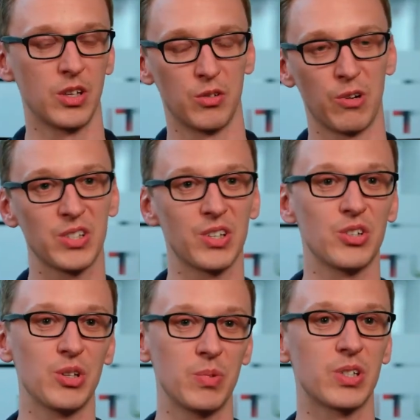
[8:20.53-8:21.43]
The rest of the
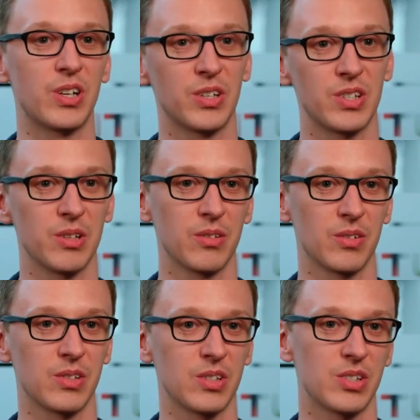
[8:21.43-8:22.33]
ship is kind of
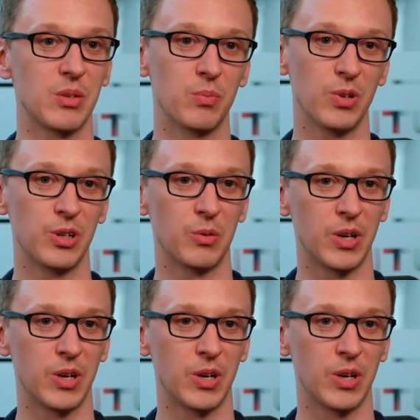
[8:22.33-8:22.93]
simple in a